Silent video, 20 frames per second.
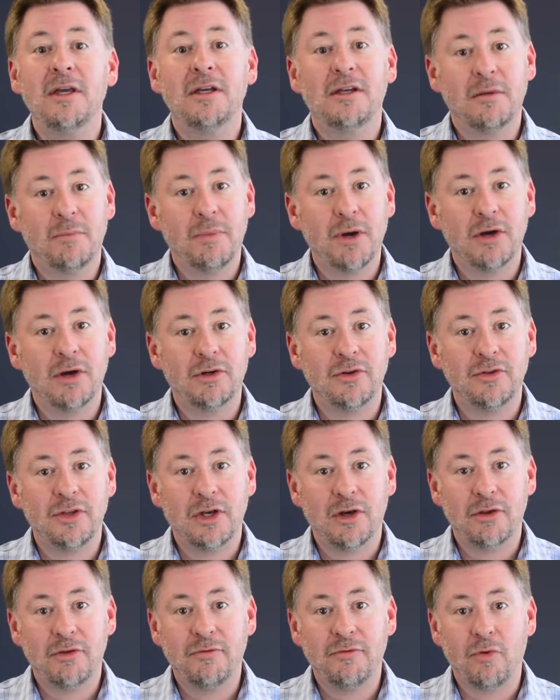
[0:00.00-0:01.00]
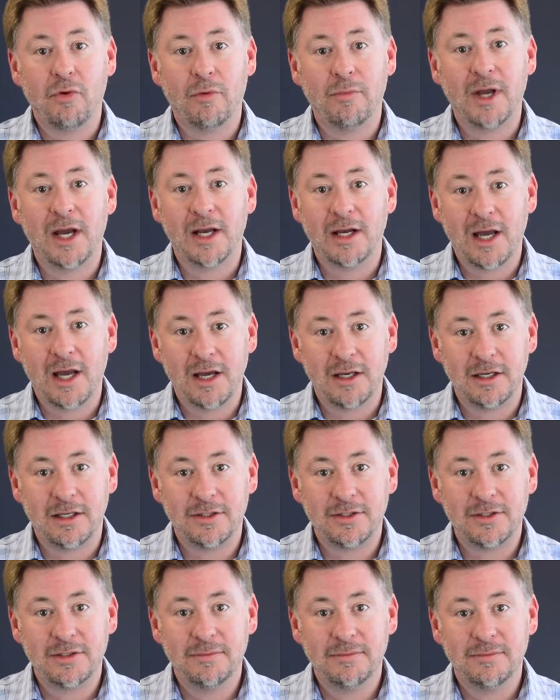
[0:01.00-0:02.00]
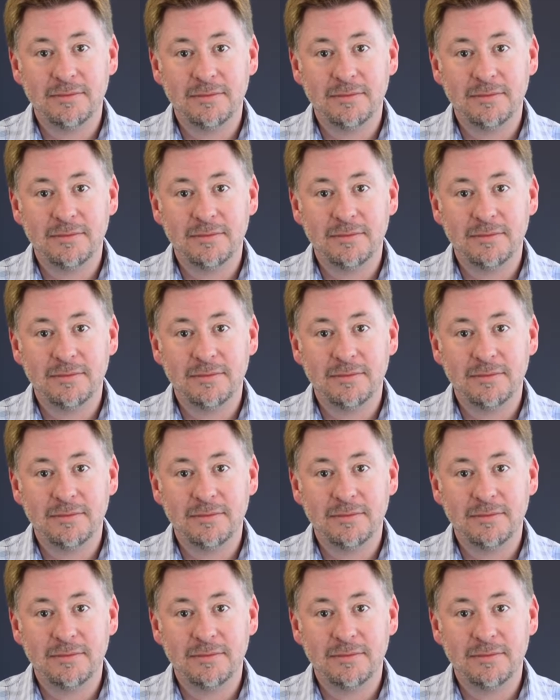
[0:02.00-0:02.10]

compared to the other Form 990s.